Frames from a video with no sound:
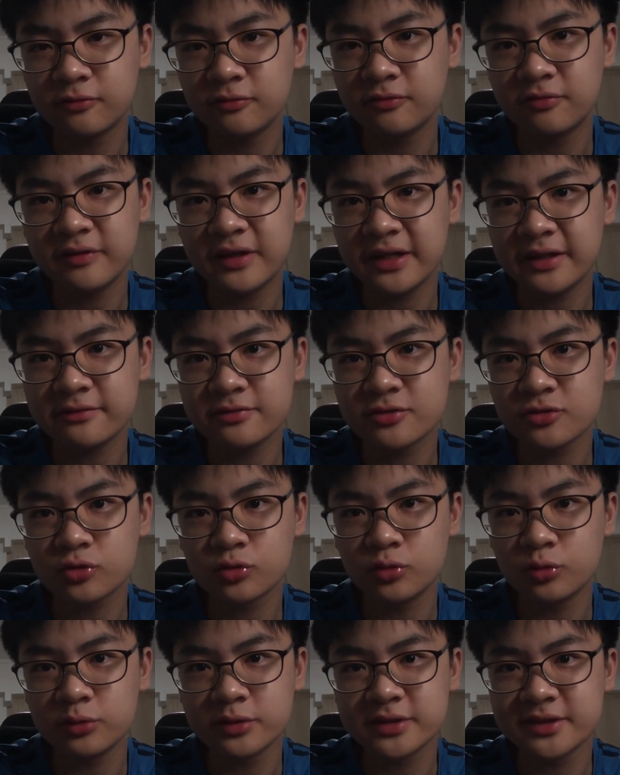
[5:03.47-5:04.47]
five
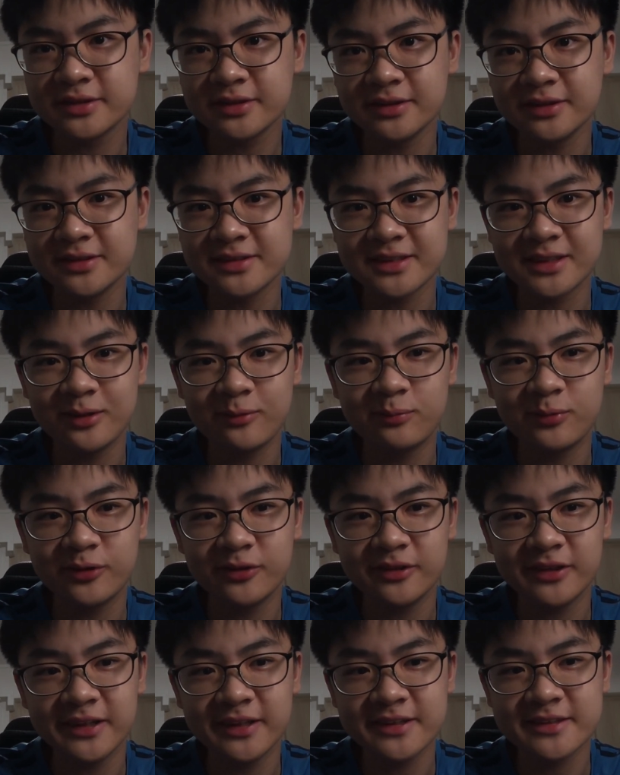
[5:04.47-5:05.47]
schools in Singapore
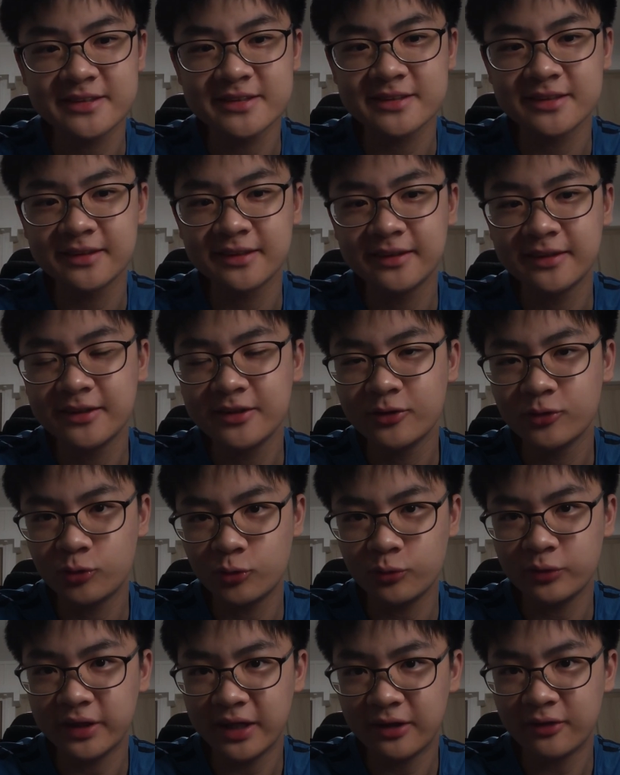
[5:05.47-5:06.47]
has, to
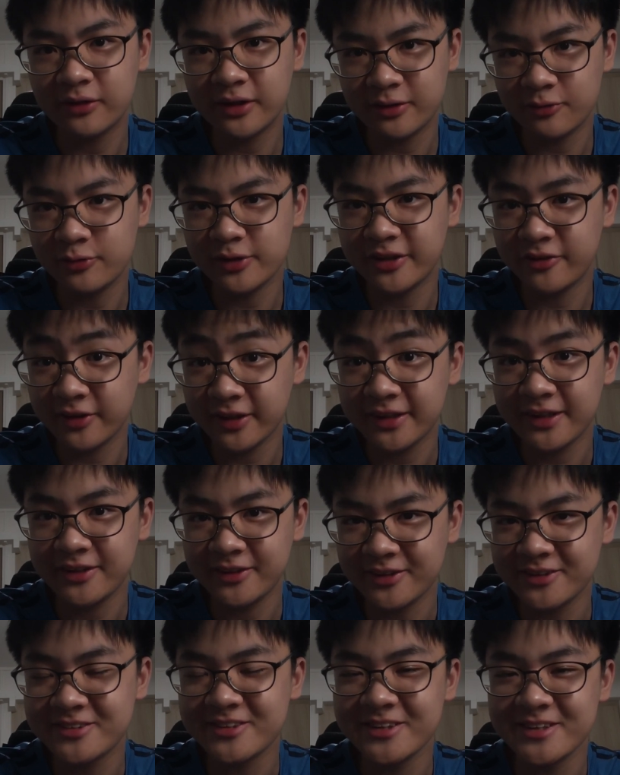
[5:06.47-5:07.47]
now regretting your
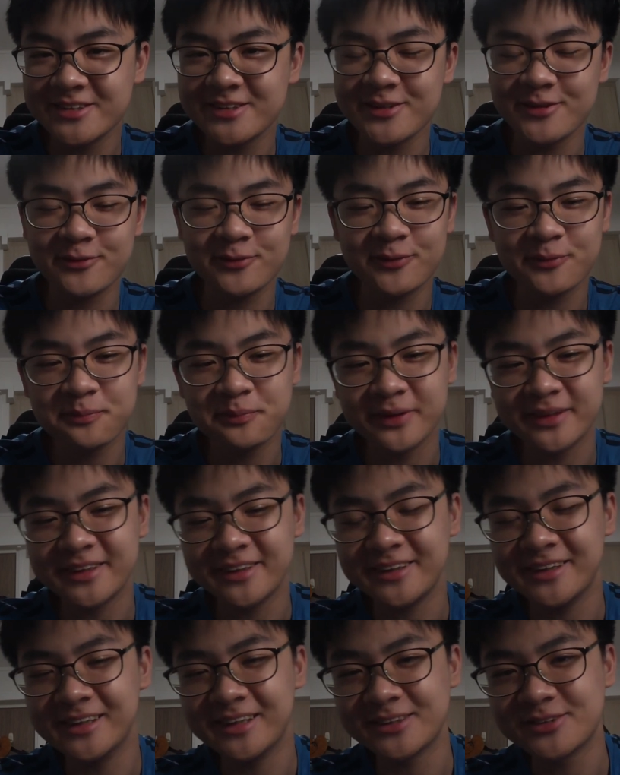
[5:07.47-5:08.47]
choice of picking
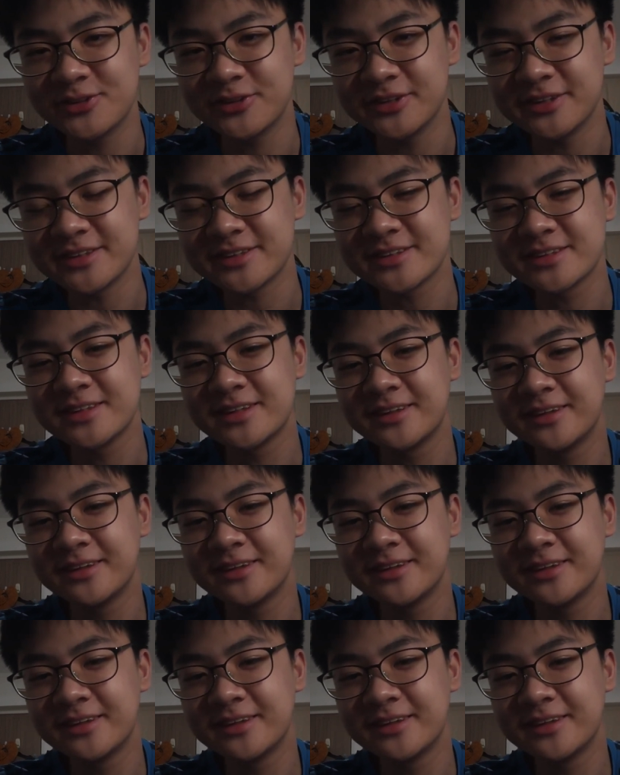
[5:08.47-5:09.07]
electronics.